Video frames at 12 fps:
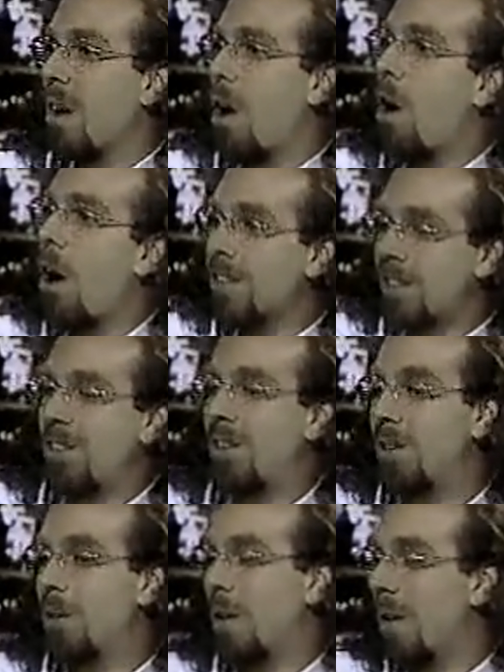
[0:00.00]
ought
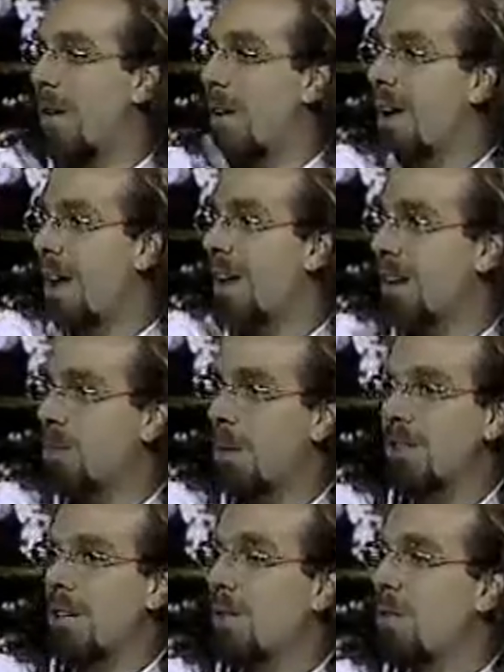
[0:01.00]
to,
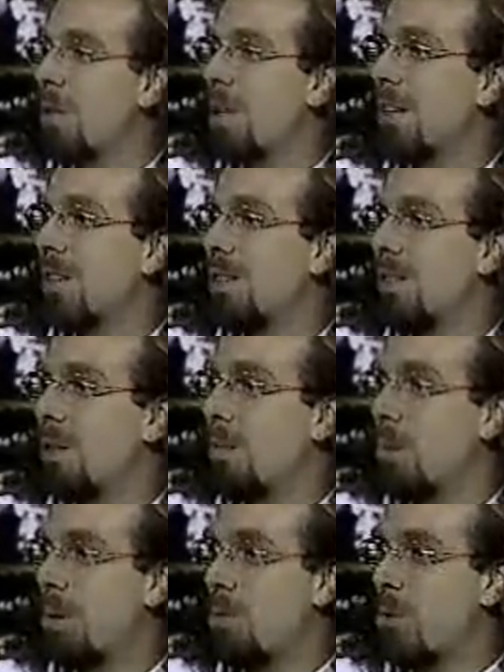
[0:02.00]
especially if you read this
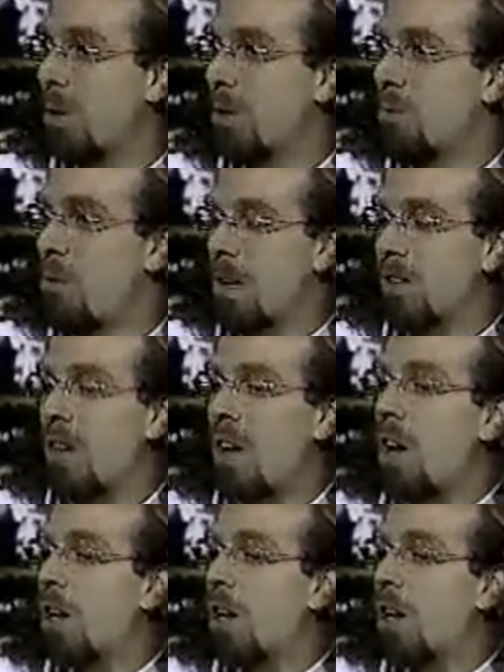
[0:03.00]
book more than once,